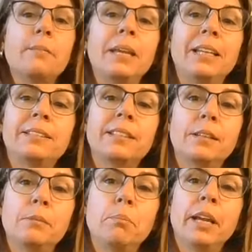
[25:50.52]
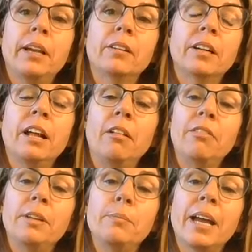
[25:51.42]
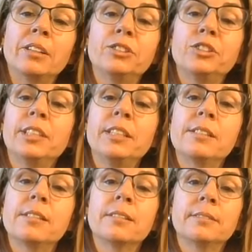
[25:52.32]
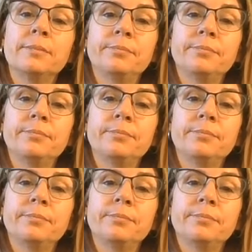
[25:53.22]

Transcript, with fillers: amazing, bear, healthy boundaries.